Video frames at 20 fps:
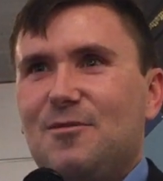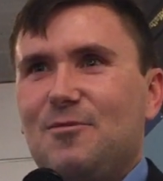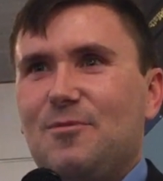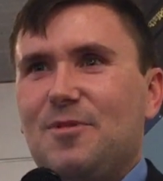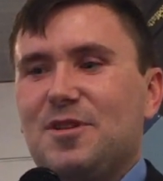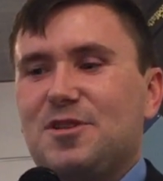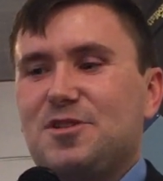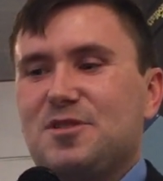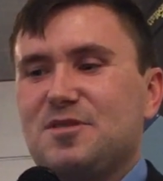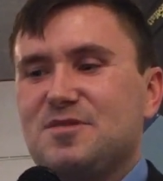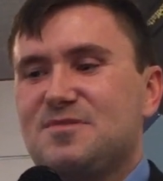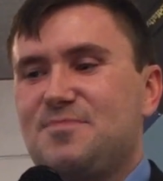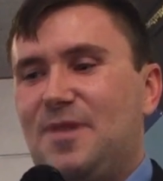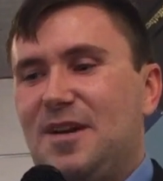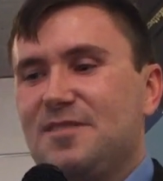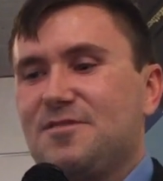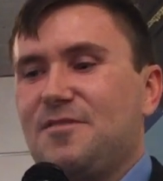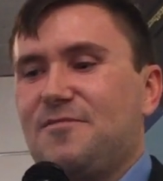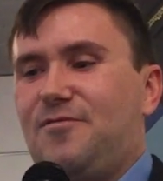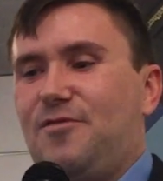which
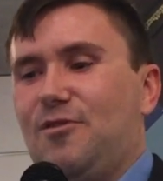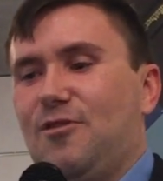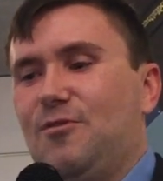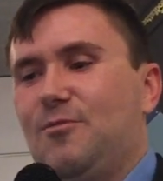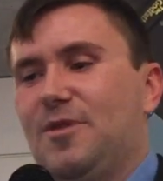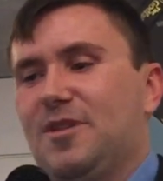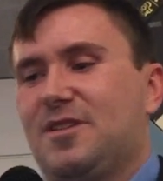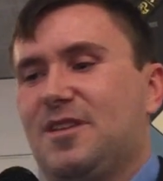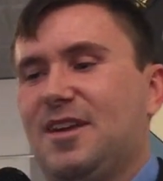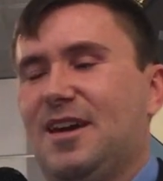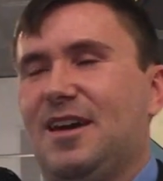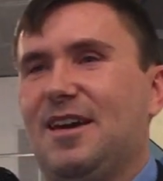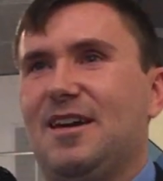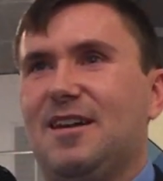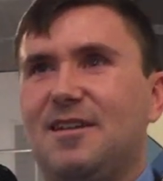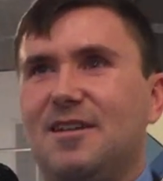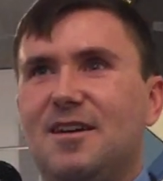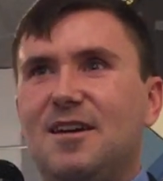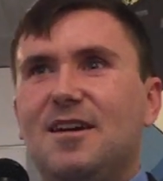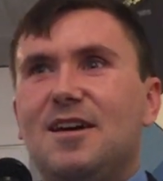despite the
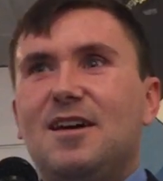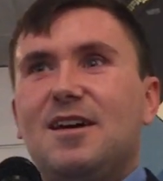401k,